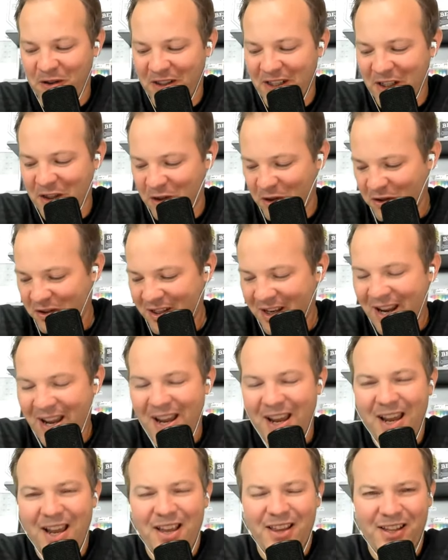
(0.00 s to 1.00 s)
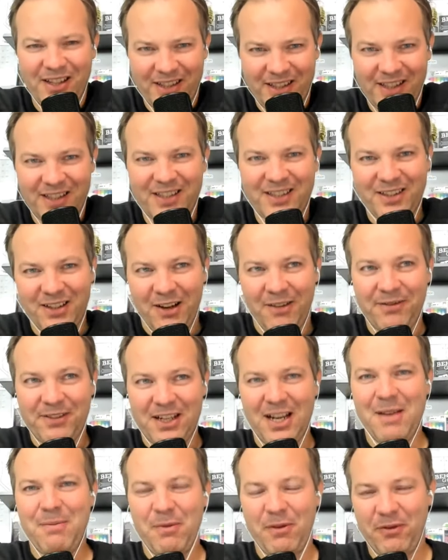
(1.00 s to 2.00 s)
teachers. This is a tough
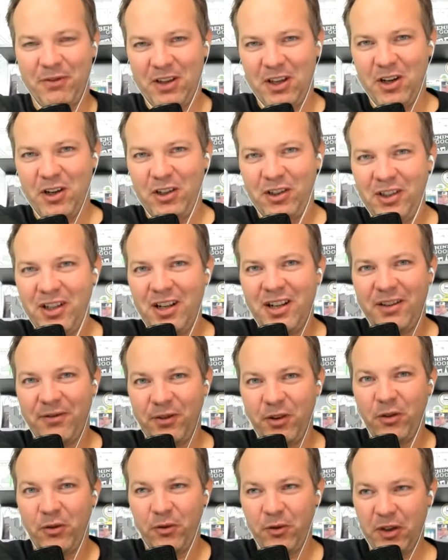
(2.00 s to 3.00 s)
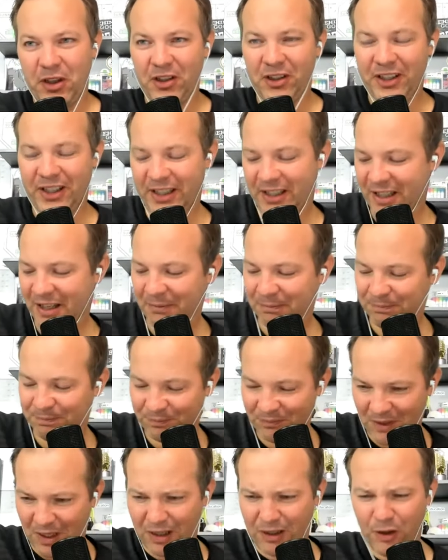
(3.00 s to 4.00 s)
time of year. If you're feeling
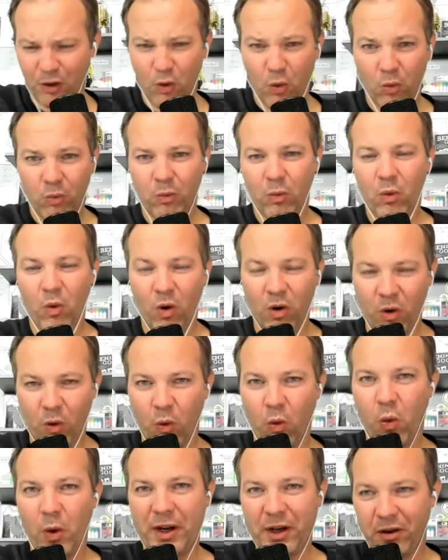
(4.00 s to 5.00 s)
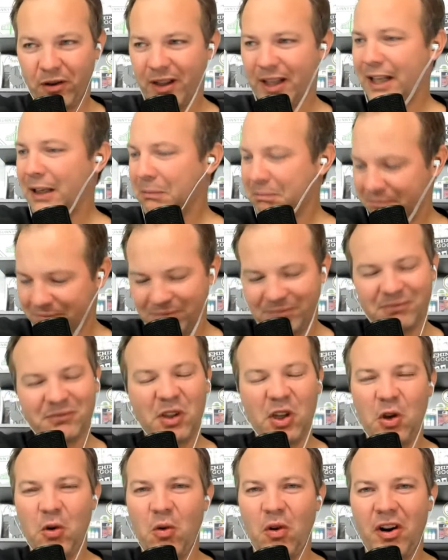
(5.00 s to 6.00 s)
a little weary,
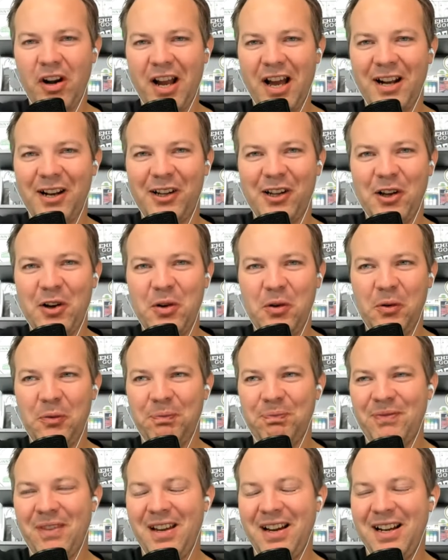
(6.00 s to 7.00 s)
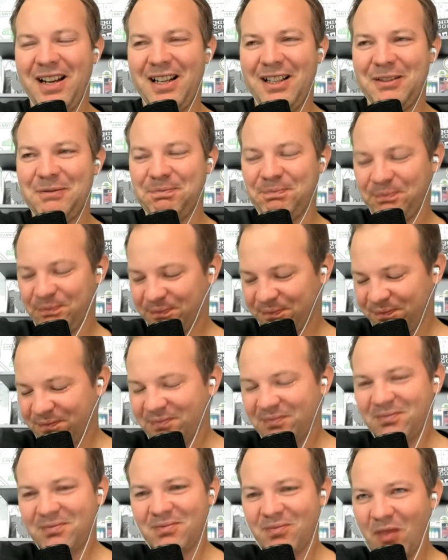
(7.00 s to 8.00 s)
you are not alone. Um,
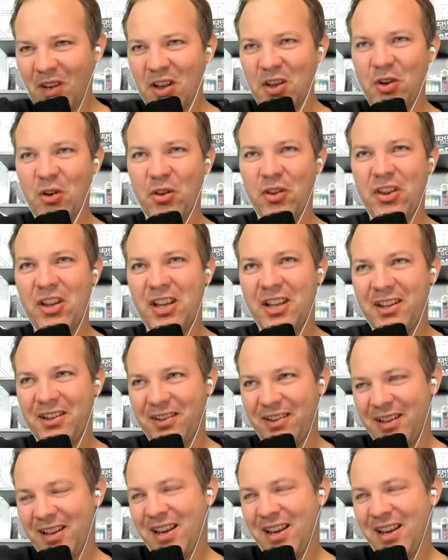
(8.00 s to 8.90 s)
you know, the